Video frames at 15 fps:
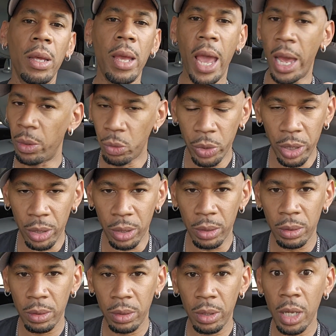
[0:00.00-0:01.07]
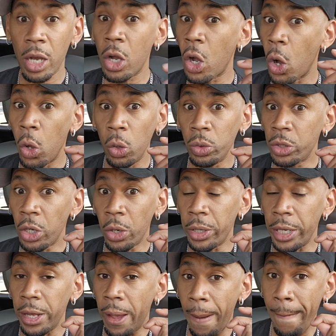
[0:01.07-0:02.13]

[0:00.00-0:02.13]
at will, cold turkey.